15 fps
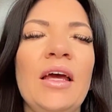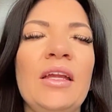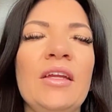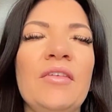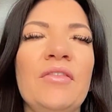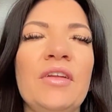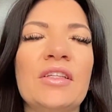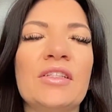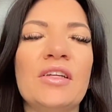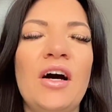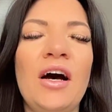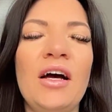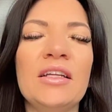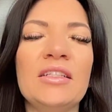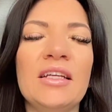And if it's
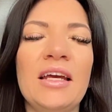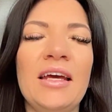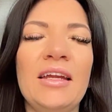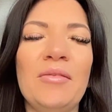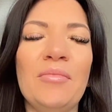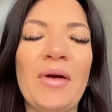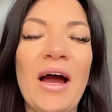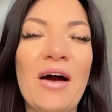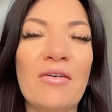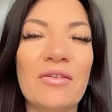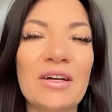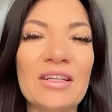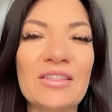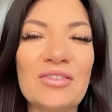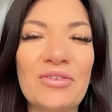not an
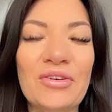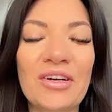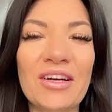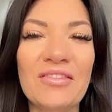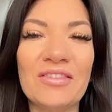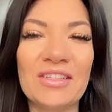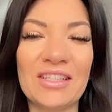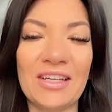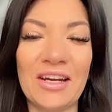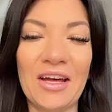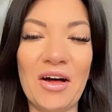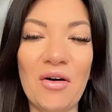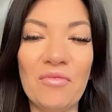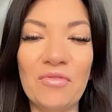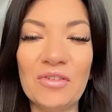empowering story, if it's not
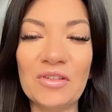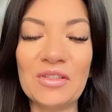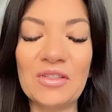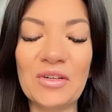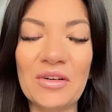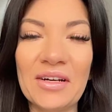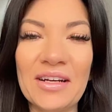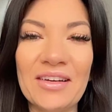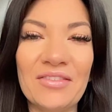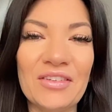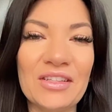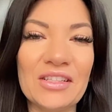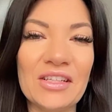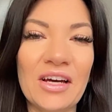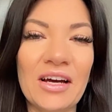a helpful story, if
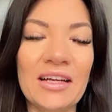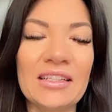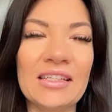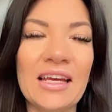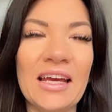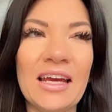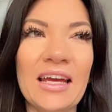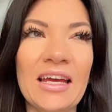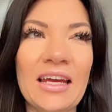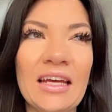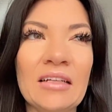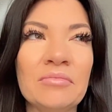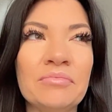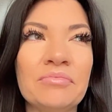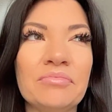it's not
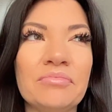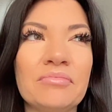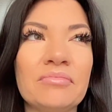the